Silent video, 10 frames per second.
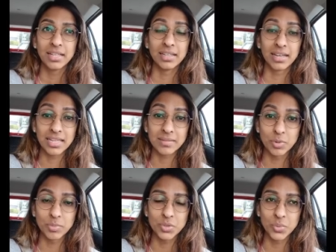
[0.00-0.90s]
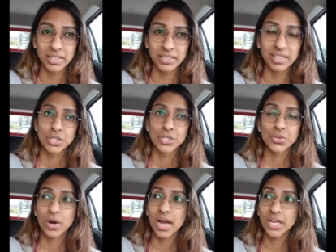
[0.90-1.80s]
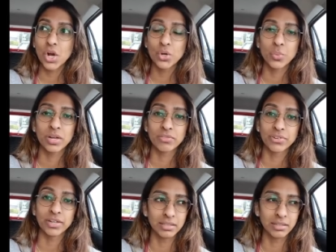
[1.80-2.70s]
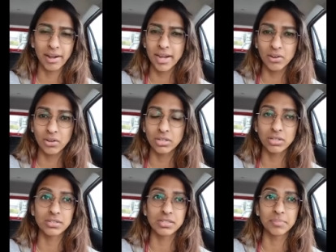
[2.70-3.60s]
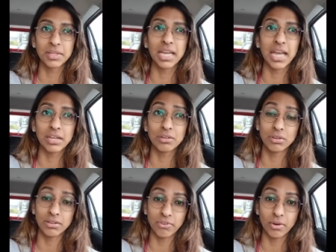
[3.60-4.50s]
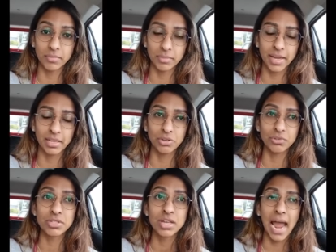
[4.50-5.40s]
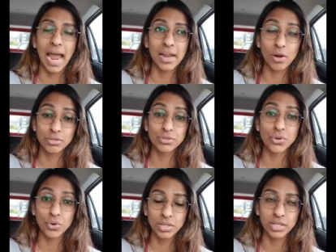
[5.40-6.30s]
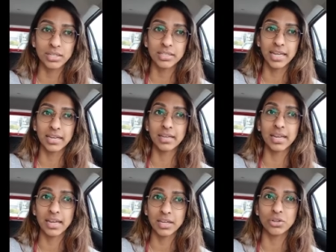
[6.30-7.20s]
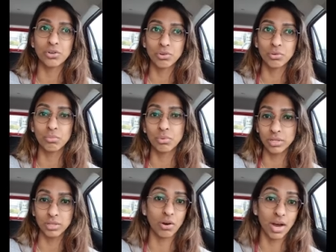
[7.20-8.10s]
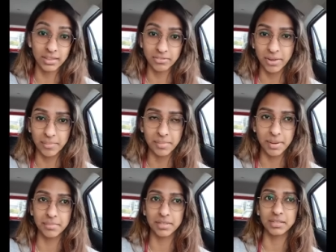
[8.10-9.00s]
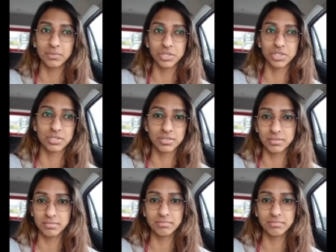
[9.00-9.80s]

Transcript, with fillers: the last moments with her. So I called one of her granddaughter or something and to inform the bad news. And I also told her that, hey, you know, what, your other family member, which is